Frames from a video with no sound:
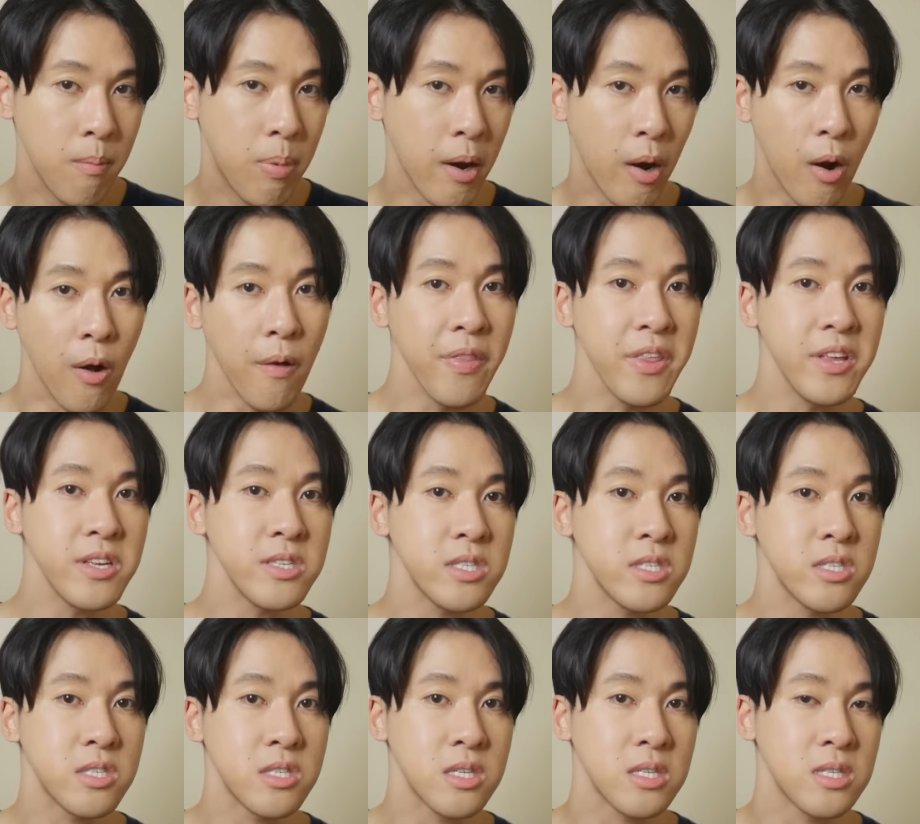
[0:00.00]
But all
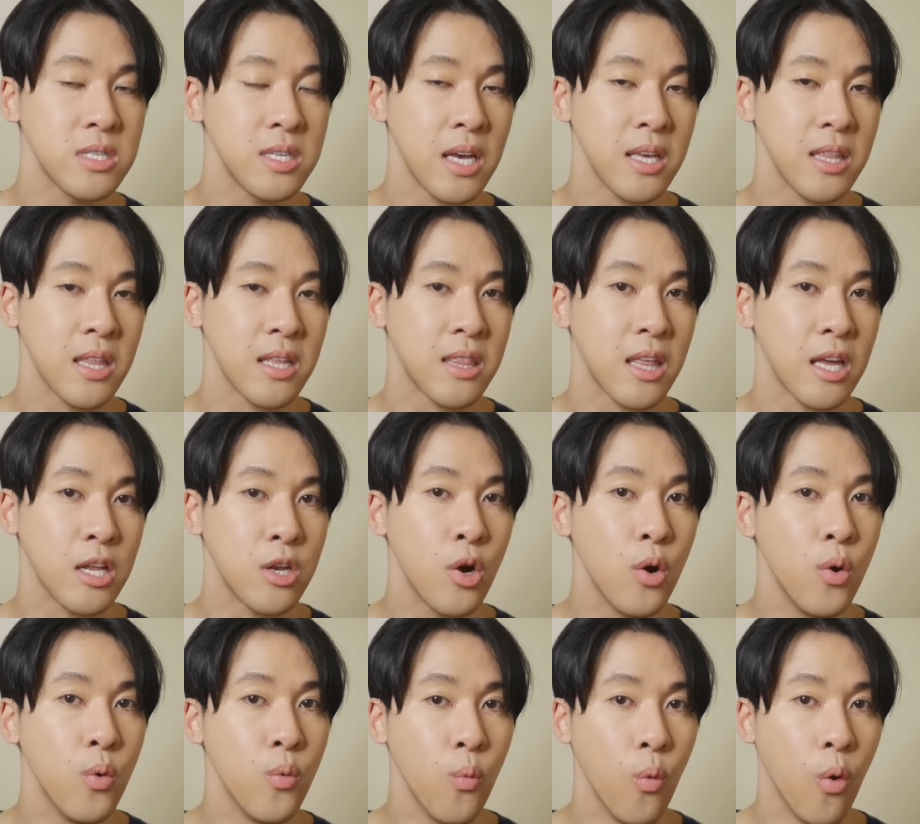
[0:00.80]
this is to say that they
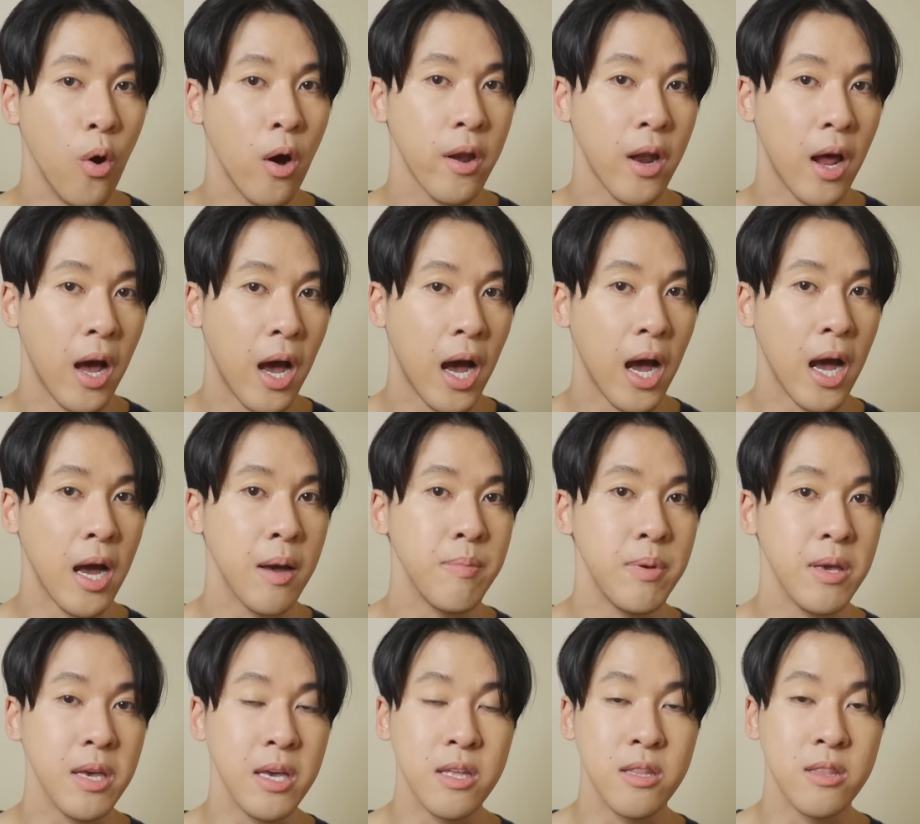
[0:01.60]
don't want
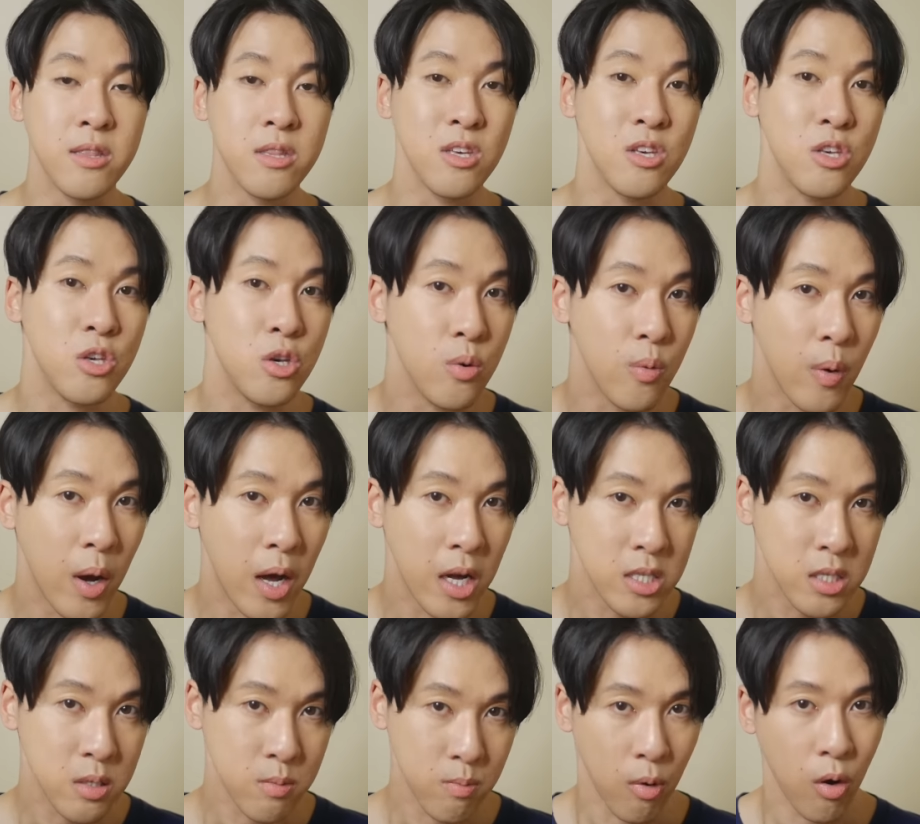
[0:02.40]
HYBE in the
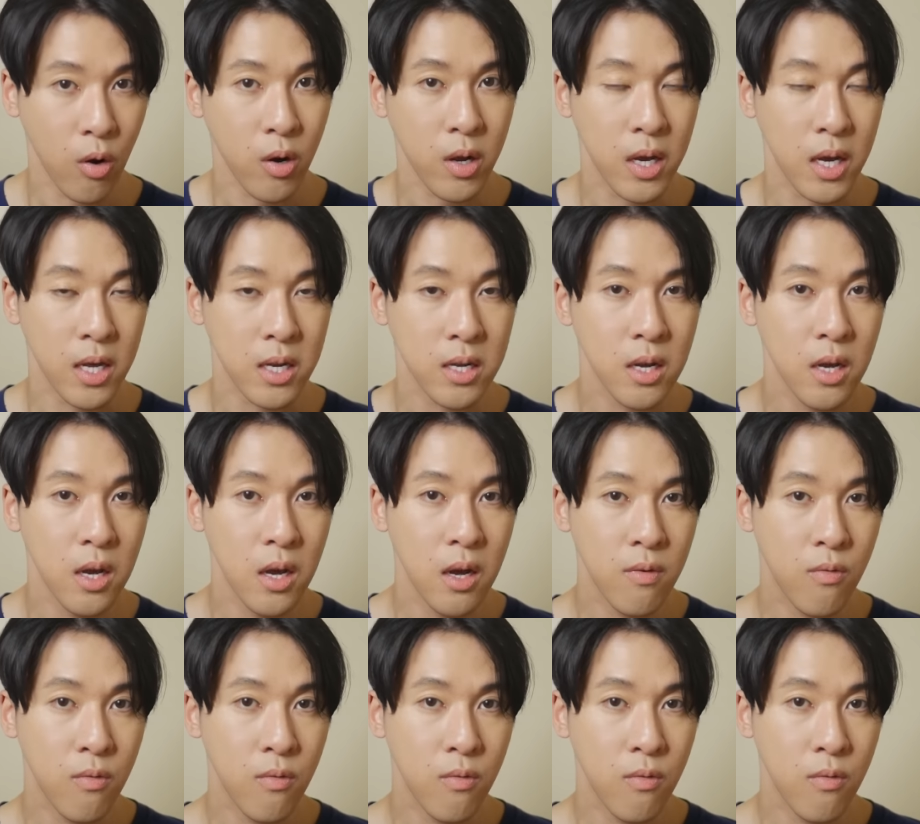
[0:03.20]
US market.